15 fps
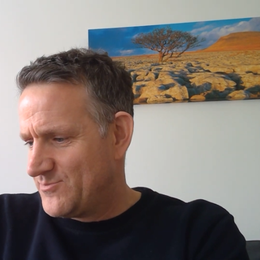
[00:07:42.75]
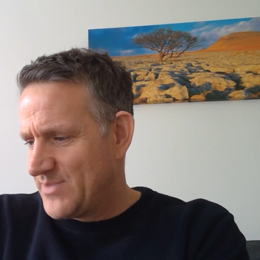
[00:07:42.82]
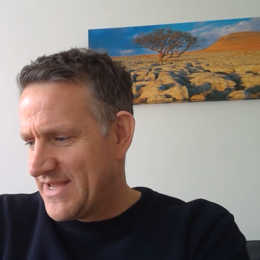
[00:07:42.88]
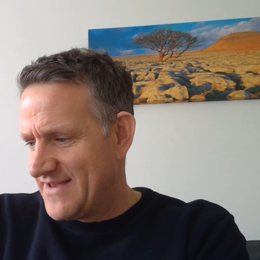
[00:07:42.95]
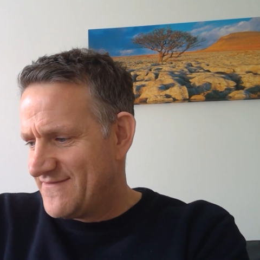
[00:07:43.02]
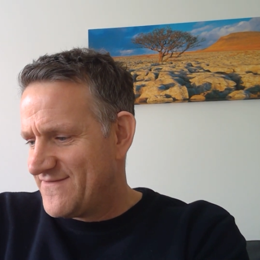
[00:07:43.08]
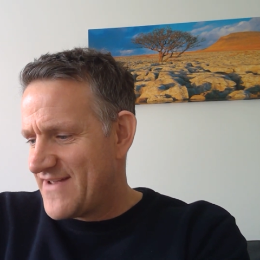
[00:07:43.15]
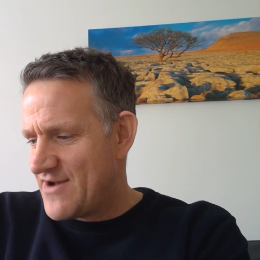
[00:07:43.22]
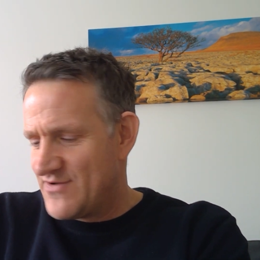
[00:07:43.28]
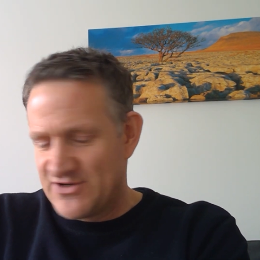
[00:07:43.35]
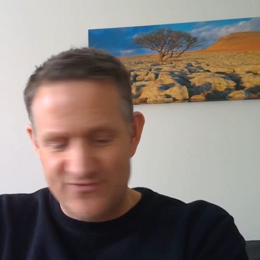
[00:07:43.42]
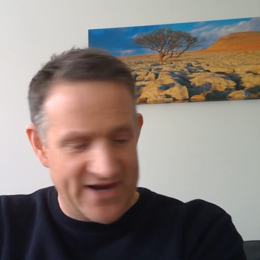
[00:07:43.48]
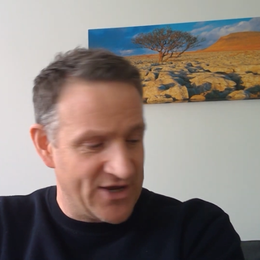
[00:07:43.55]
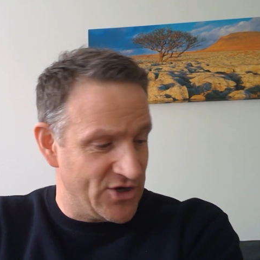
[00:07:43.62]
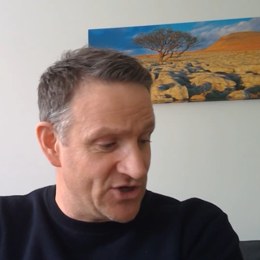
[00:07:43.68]

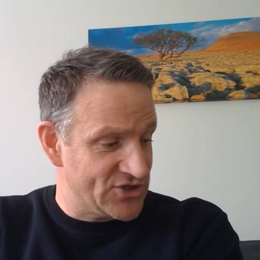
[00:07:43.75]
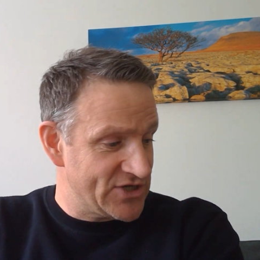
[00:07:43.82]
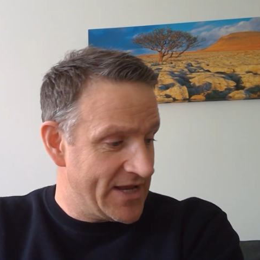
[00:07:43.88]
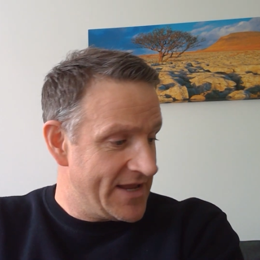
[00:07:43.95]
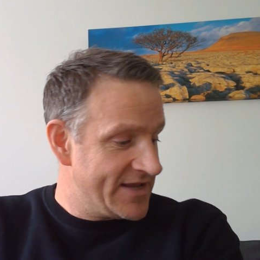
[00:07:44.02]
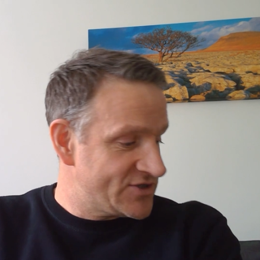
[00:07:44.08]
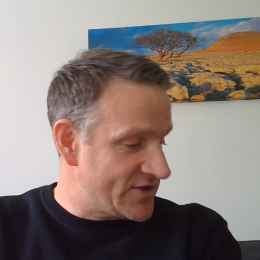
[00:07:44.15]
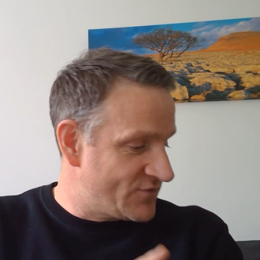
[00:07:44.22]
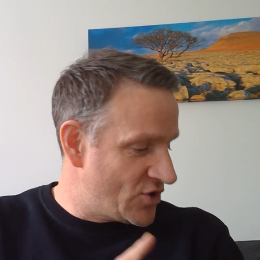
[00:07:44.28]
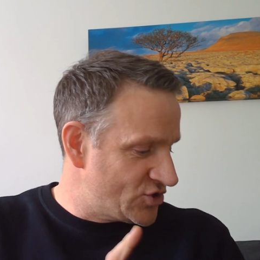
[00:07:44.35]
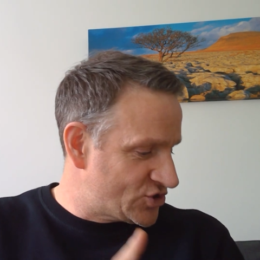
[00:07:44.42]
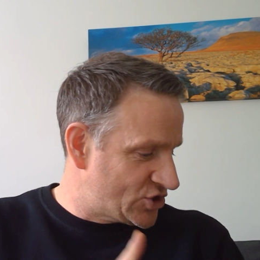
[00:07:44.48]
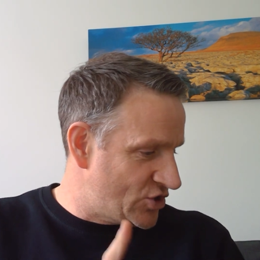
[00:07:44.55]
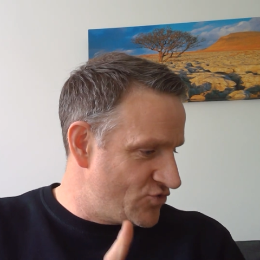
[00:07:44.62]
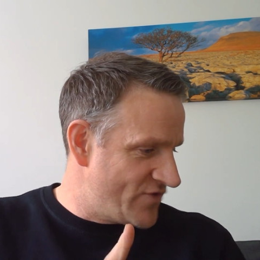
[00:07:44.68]
various records. So I've got
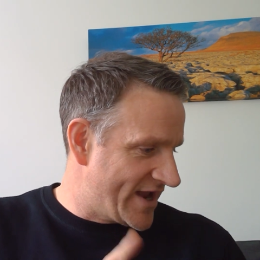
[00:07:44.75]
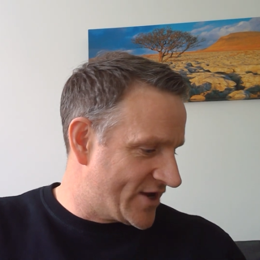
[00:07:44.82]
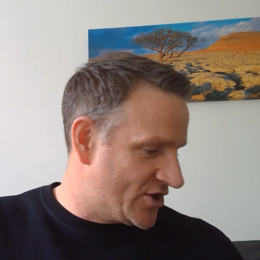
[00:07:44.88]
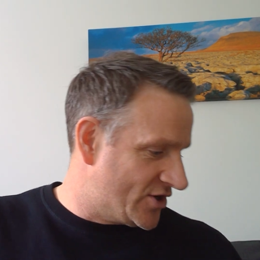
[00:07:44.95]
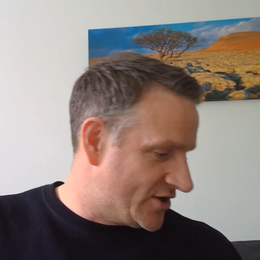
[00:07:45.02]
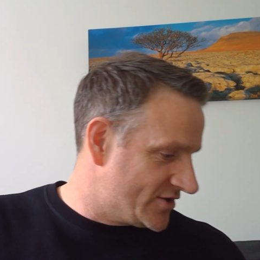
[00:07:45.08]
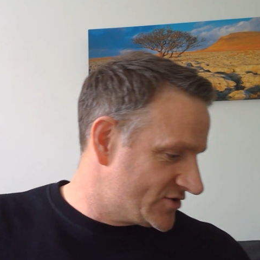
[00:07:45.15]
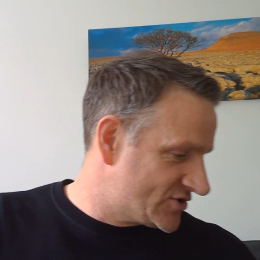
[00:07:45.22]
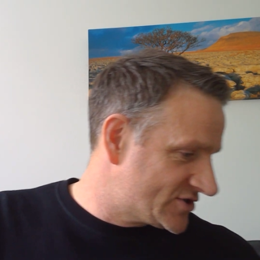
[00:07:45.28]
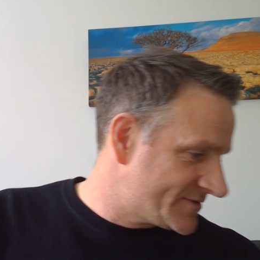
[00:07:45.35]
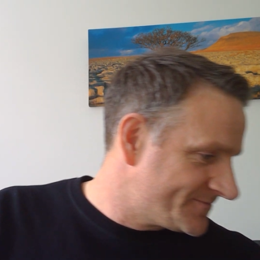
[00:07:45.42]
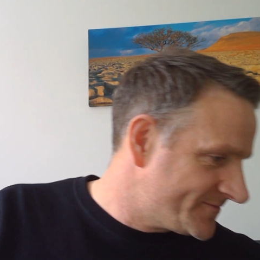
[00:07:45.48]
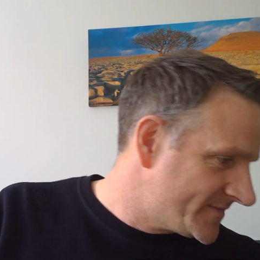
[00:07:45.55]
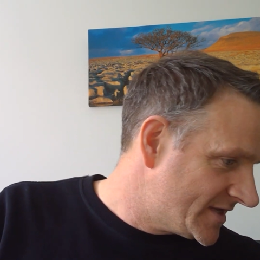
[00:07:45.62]
2 records,